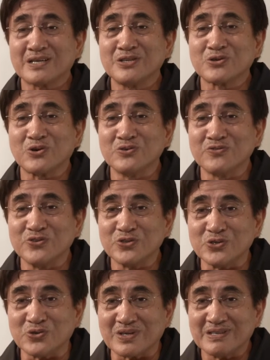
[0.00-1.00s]
your own
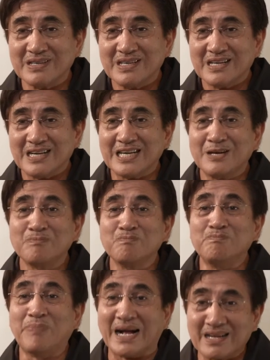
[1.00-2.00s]
future. I
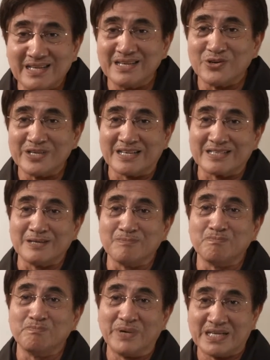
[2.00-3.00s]
am banking on that. I'm
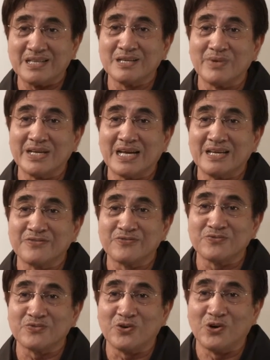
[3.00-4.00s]
betting my
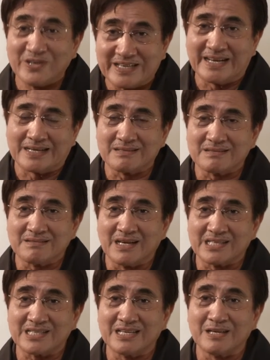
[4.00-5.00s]
life on that,
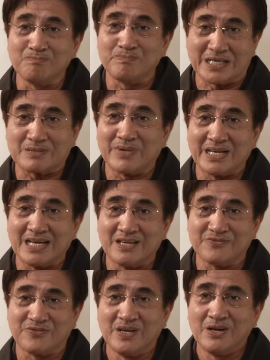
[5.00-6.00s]
as I have bet my
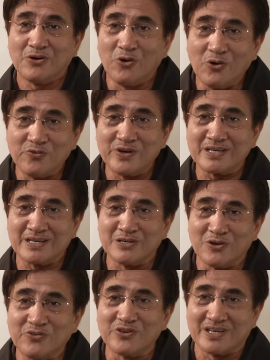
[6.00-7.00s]
life over
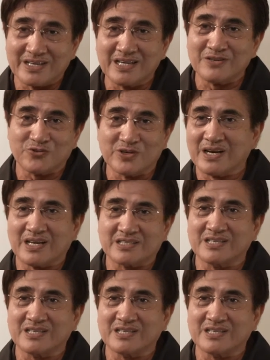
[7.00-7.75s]
and over again for the last